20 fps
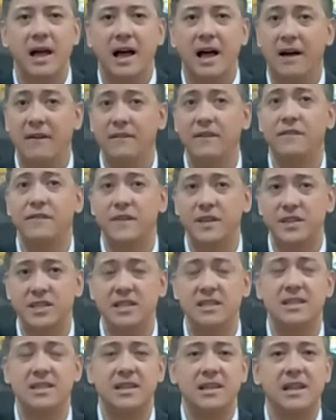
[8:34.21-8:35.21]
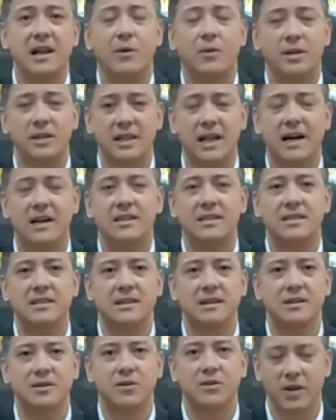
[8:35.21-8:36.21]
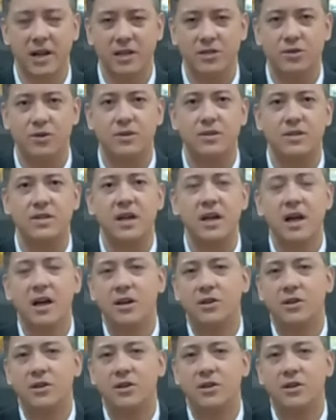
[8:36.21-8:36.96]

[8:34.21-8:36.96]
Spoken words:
have efficiency in our tax collections.